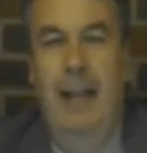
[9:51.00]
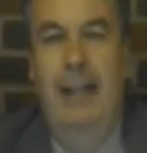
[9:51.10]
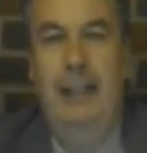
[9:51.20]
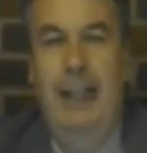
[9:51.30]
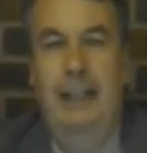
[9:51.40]

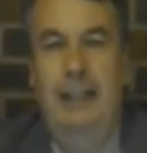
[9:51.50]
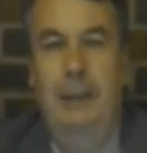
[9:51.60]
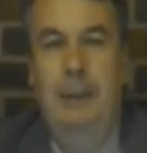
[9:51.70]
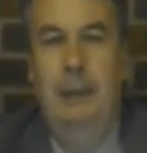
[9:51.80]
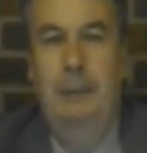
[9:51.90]
And
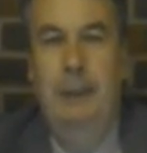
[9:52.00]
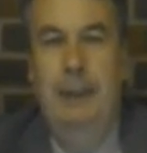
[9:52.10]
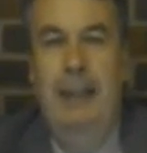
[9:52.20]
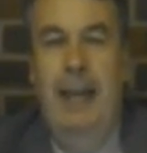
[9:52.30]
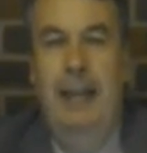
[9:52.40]
Jesus
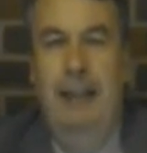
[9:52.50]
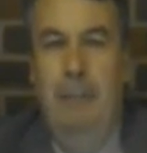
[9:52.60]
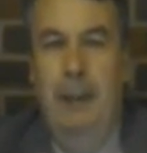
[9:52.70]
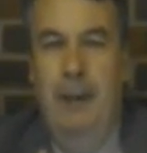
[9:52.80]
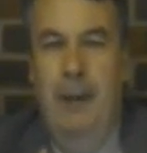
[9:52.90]
was saying,
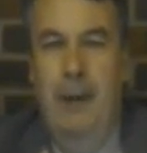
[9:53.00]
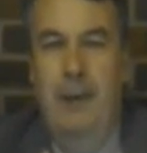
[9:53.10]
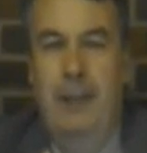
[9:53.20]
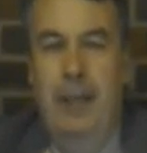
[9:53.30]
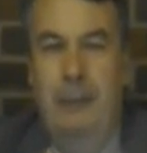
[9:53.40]

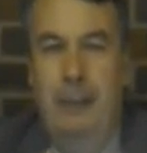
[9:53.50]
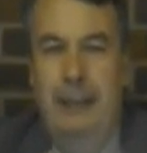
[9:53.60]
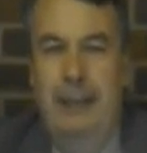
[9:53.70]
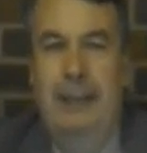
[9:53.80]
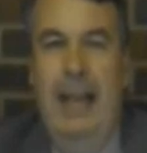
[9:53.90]
because they were
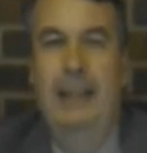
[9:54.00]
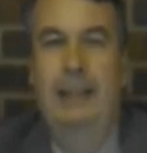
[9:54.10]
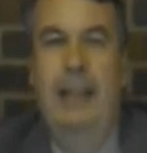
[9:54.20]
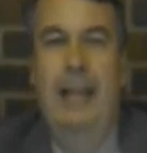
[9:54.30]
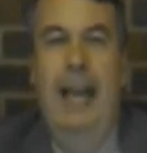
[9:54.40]

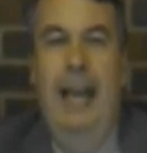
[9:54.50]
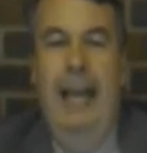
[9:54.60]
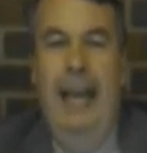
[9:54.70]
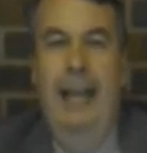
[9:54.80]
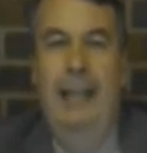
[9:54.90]
set
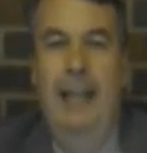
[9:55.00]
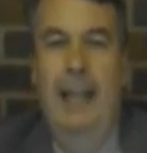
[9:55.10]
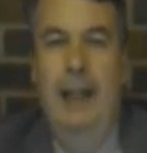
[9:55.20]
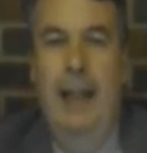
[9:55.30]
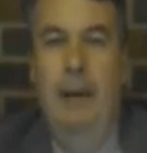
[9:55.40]

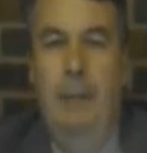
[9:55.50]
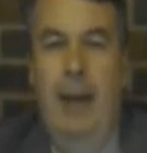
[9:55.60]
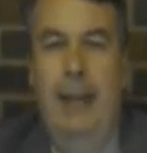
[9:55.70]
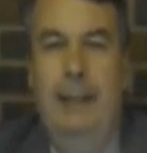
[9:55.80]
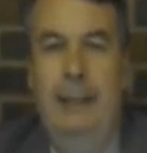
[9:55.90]
in their
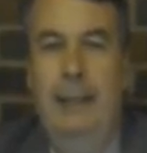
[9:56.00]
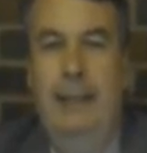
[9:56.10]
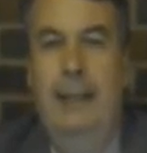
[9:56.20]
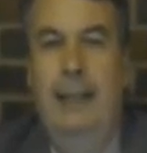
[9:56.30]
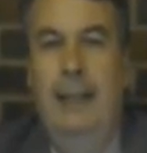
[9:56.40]
ways.
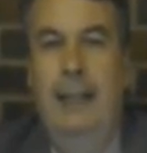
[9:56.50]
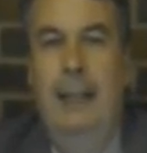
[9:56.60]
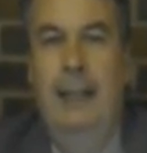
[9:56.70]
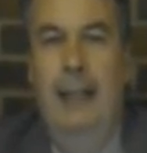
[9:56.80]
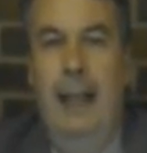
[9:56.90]

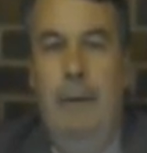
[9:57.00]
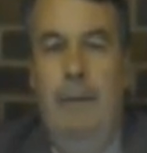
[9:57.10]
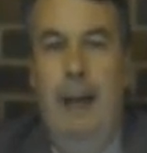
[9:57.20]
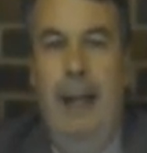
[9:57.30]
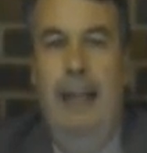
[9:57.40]
They were
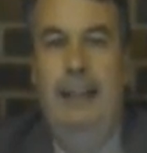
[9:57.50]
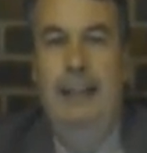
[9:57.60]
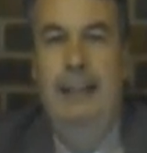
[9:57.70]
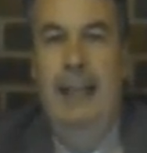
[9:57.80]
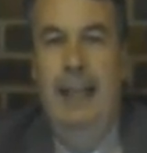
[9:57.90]
failing to
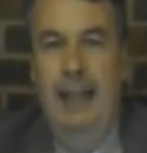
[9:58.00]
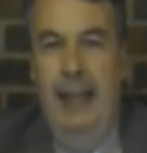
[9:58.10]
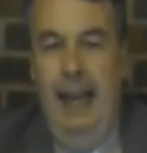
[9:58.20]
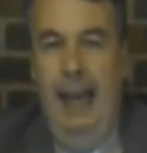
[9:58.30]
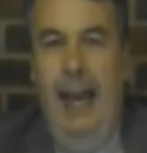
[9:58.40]
see
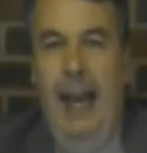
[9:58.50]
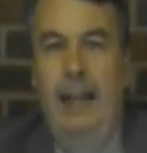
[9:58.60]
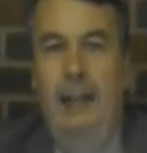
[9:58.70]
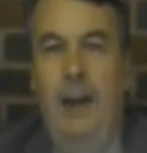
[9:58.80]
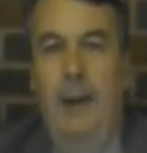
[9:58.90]
that
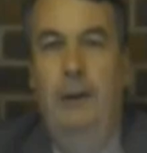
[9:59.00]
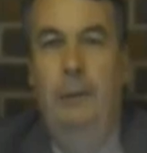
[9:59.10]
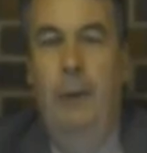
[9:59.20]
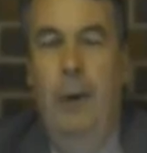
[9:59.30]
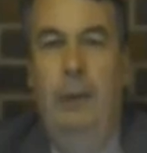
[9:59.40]
here
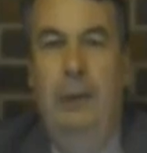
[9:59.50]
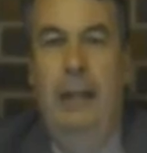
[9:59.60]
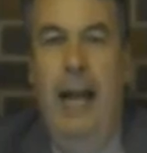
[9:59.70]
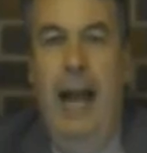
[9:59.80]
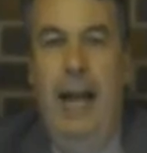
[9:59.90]
God
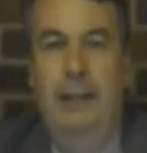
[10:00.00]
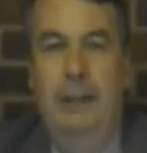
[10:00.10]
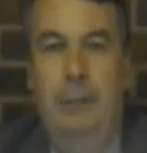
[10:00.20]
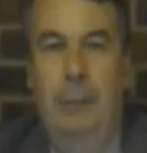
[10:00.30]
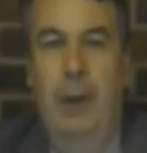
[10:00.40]
was
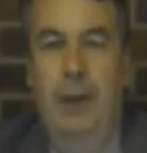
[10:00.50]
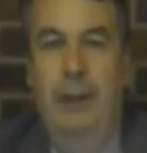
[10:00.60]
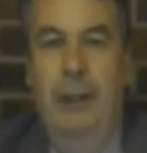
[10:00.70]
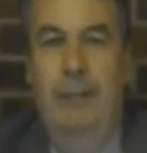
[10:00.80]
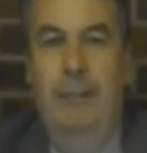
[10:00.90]
at work.